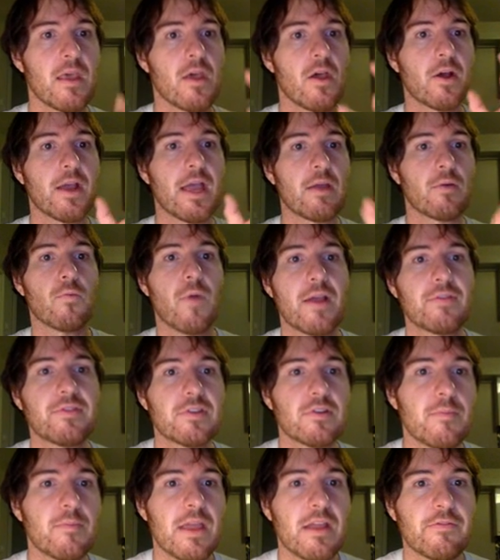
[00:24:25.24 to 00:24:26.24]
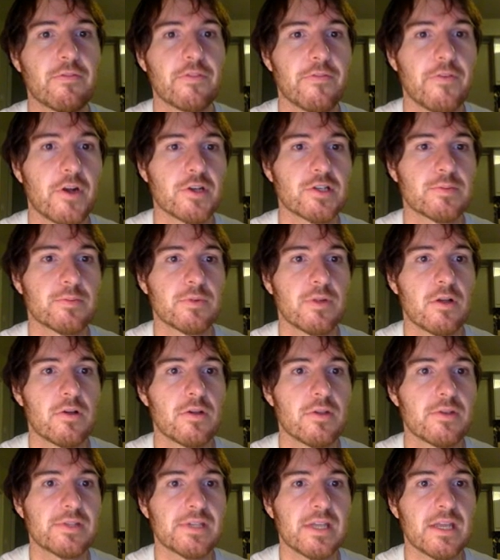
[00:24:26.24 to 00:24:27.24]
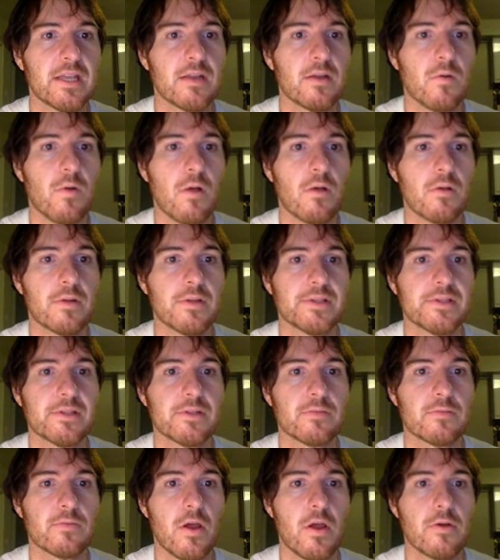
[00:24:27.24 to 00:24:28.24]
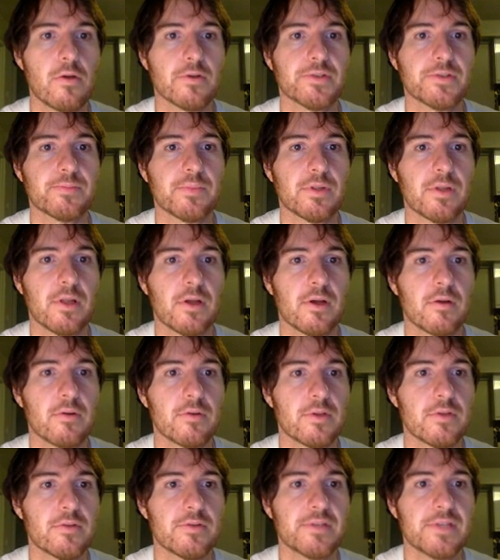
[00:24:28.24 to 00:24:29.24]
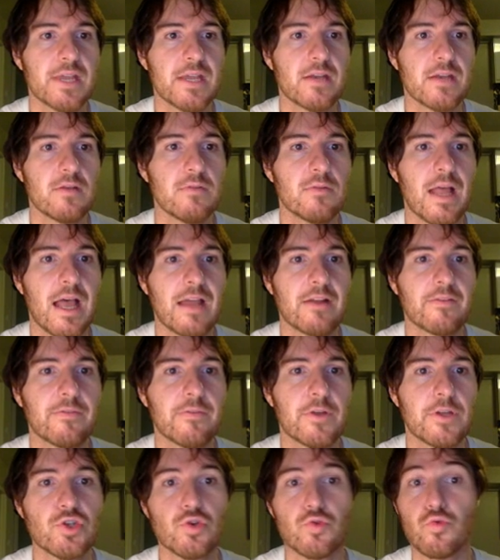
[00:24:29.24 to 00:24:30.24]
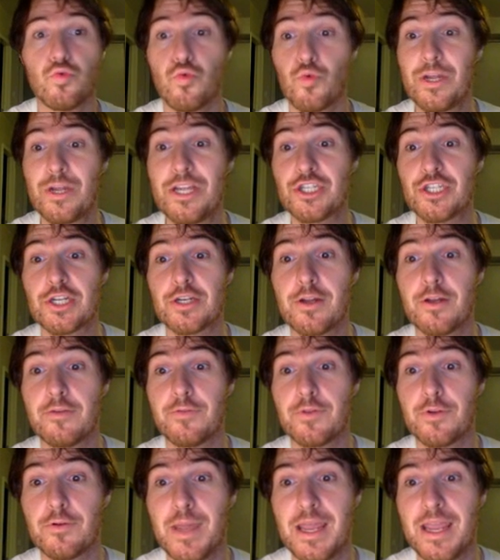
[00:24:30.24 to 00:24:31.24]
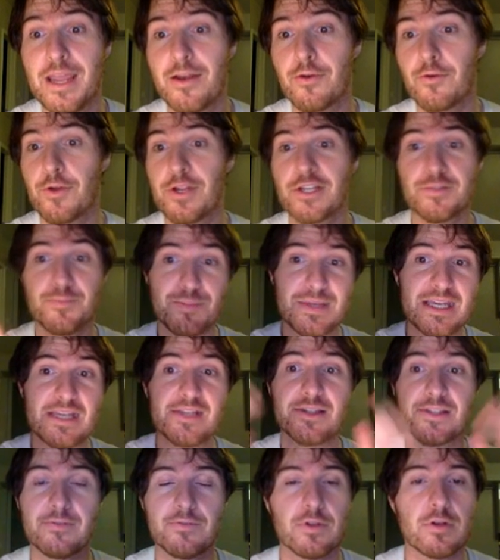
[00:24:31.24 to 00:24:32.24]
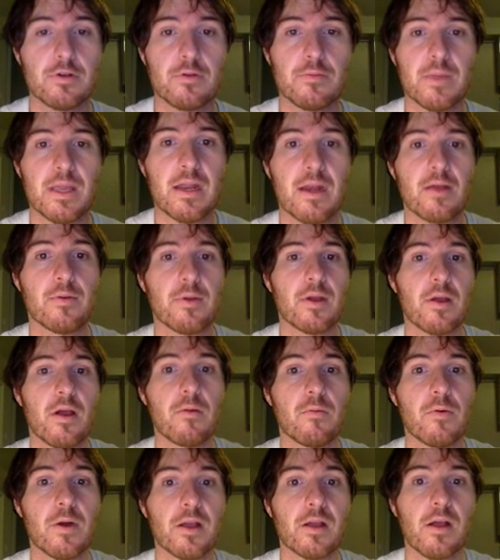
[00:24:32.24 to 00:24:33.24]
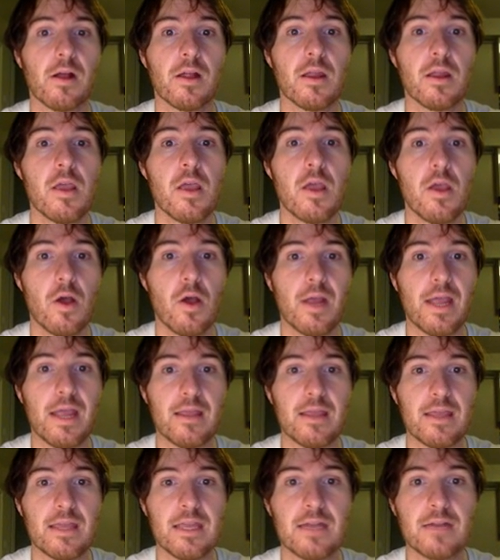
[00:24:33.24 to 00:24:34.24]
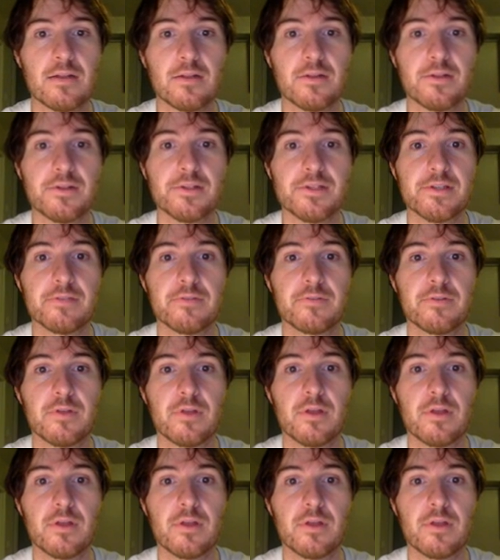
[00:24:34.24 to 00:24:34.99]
Okay, write the domain for the function below using inequalities in the rows below. Use a new line for each region of the domain, each piece of the domain, how we want to call it. Okay, inclusive.